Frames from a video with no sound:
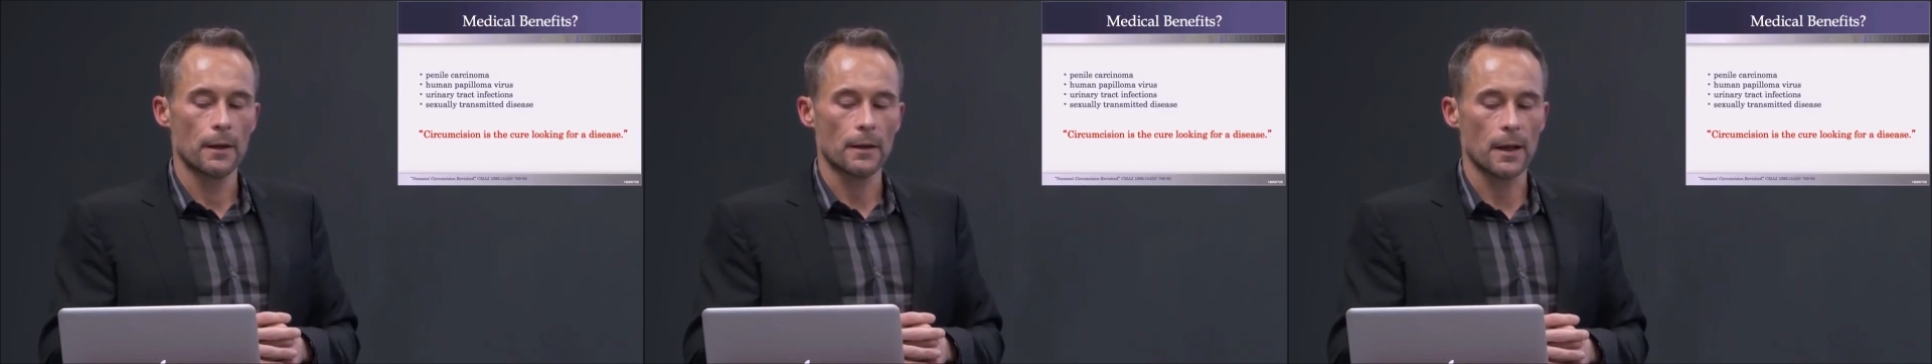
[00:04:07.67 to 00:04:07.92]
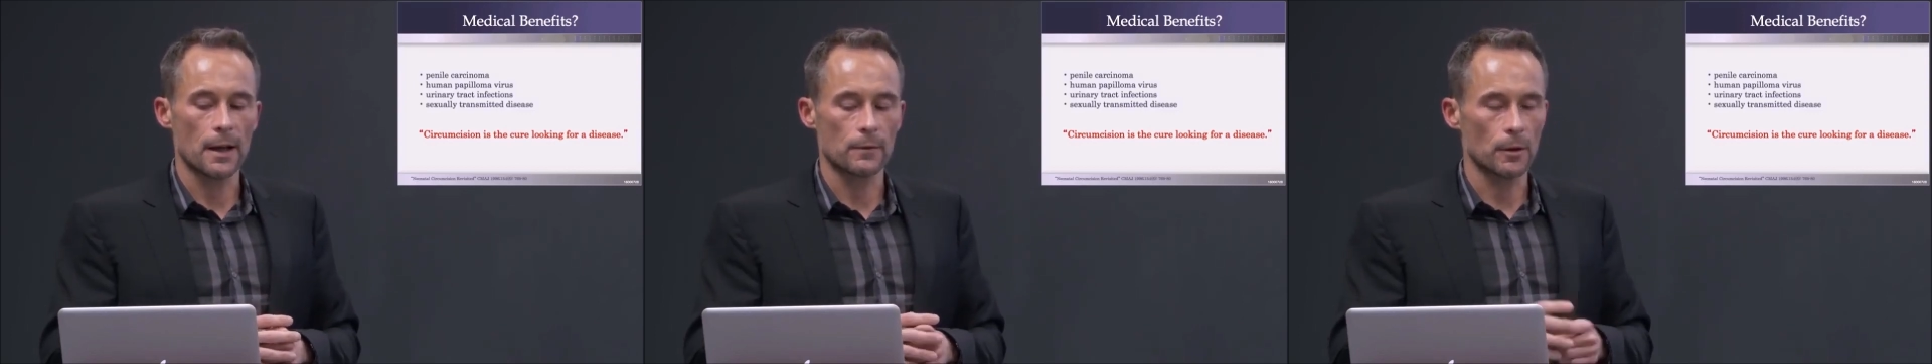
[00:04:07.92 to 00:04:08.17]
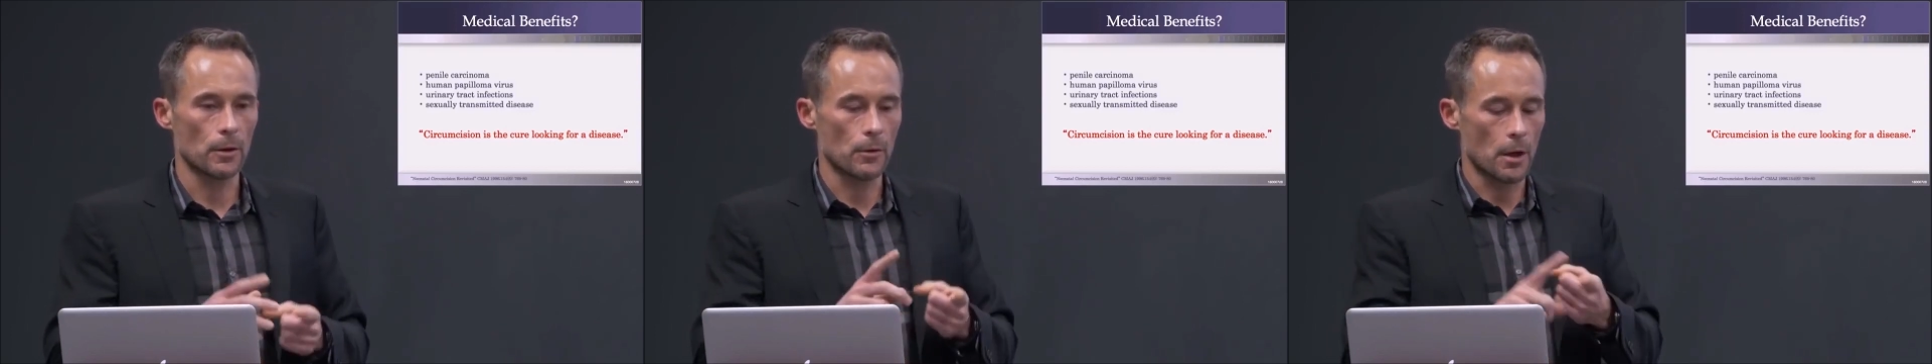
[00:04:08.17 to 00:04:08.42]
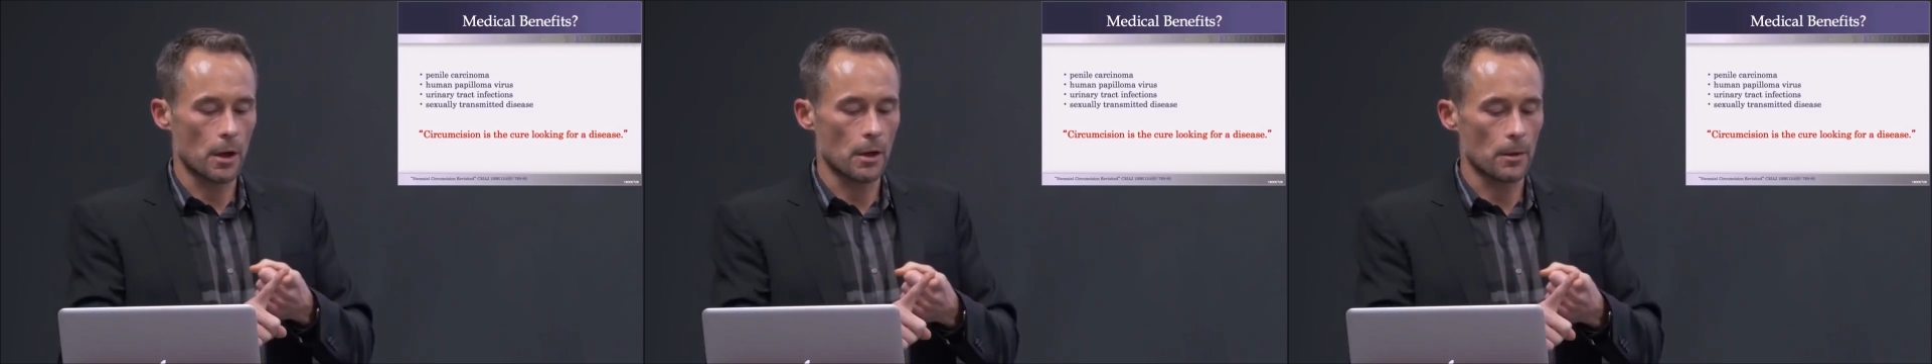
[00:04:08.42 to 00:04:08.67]
They have a
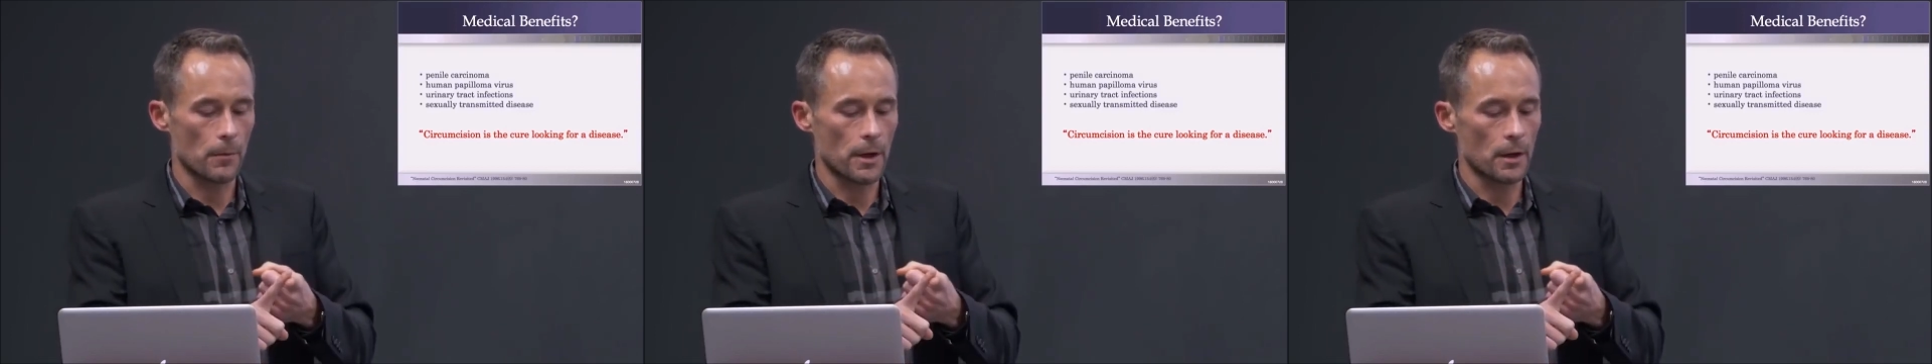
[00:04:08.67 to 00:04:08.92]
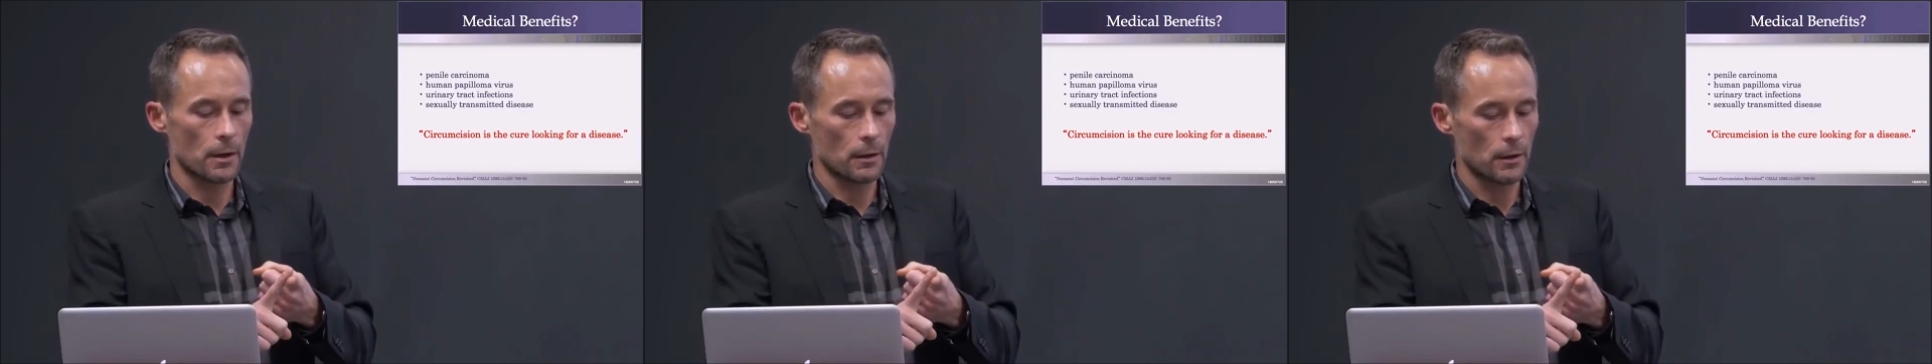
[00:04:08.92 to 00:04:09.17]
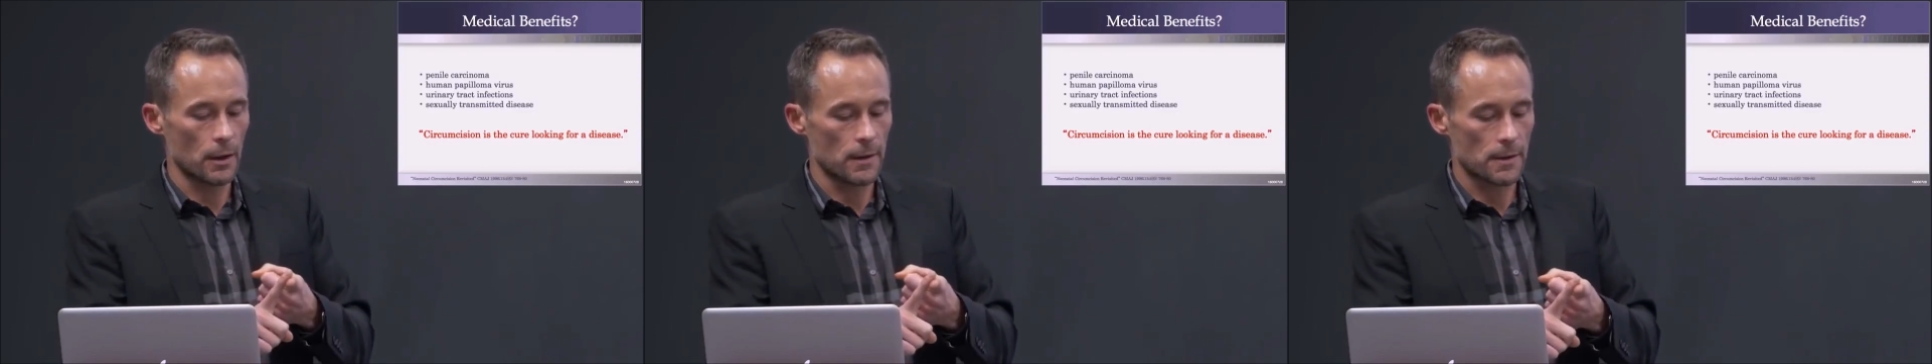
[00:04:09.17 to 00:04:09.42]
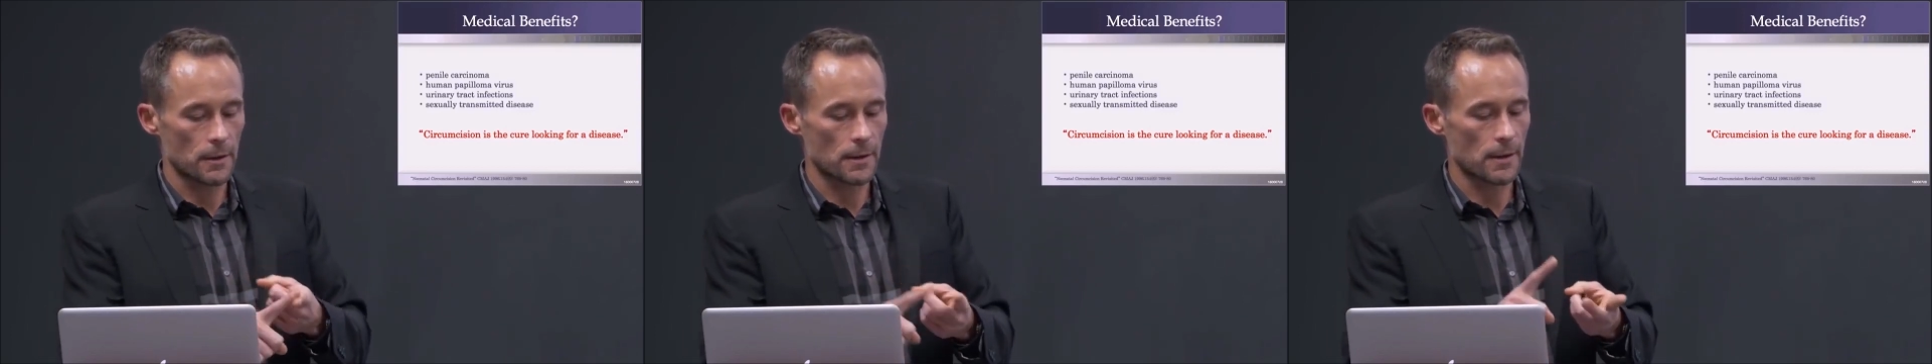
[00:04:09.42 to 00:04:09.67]
lower gonorrhea
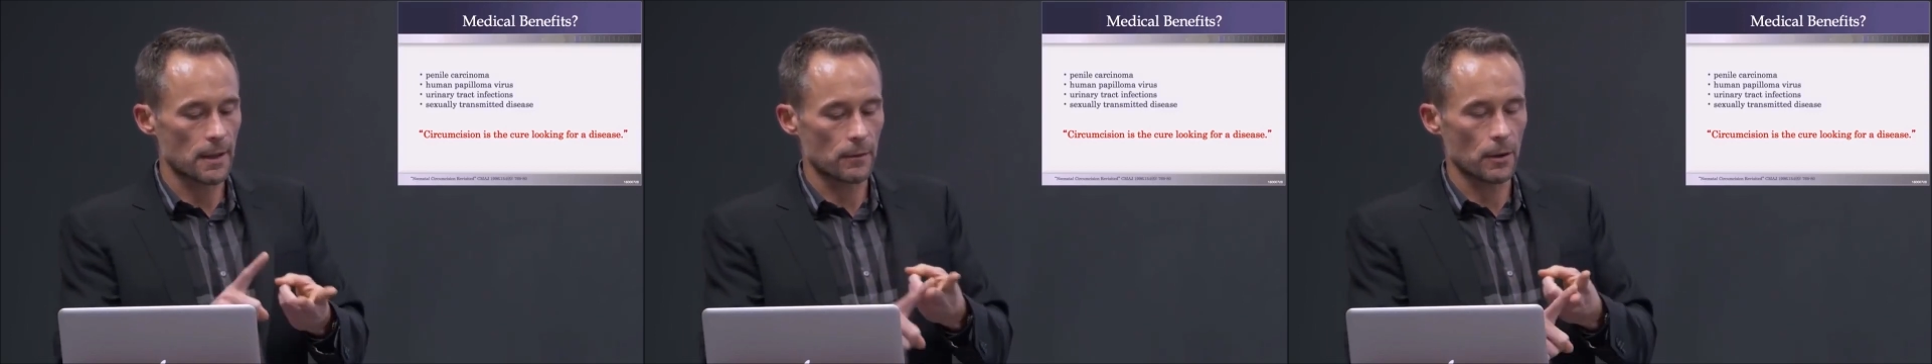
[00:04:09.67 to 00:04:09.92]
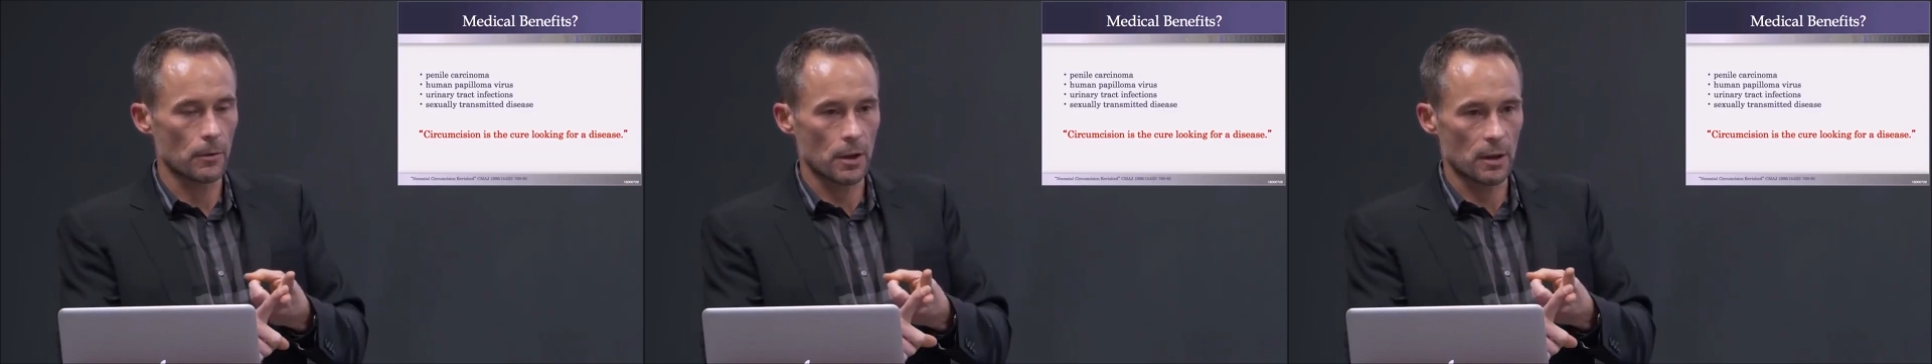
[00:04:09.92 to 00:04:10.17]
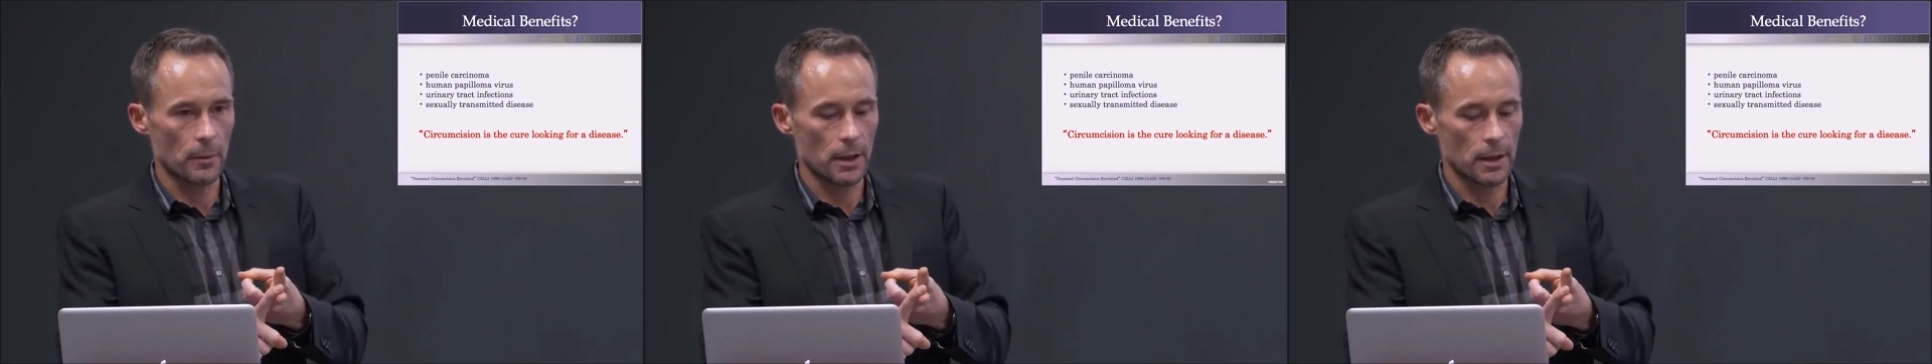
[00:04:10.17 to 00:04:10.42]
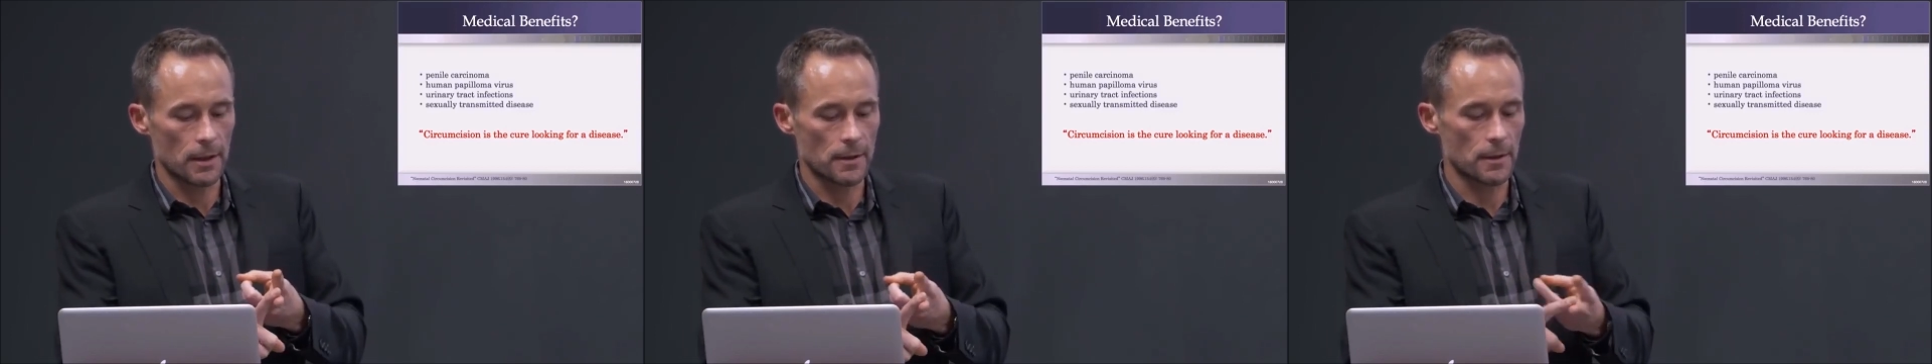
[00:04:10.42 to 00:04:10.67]
incidence, they have a lower
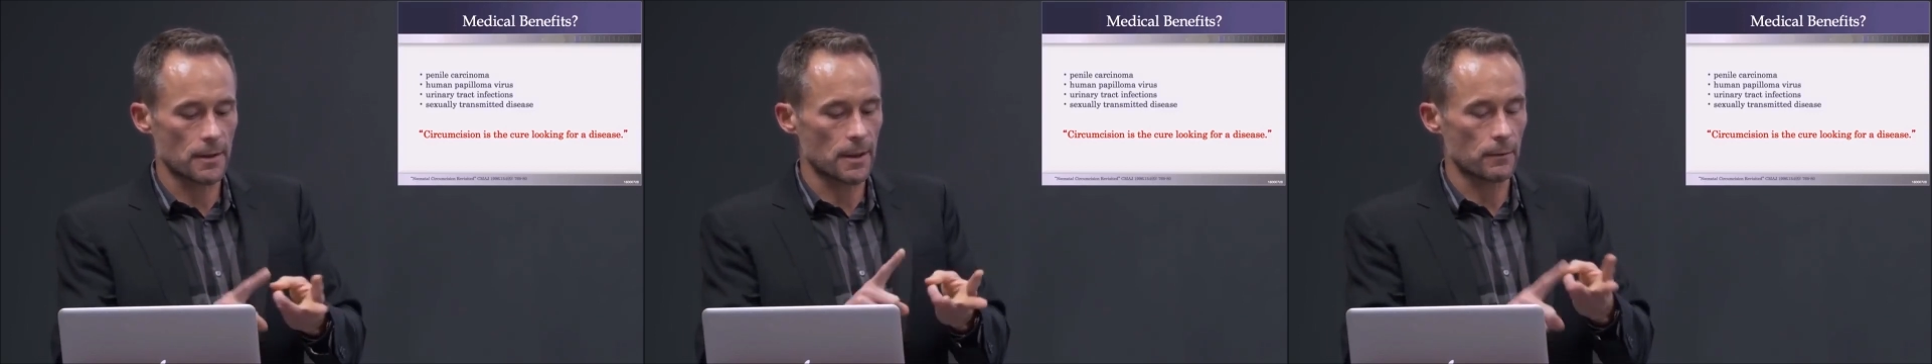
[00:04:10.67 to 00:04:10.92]
chlamydia incidence,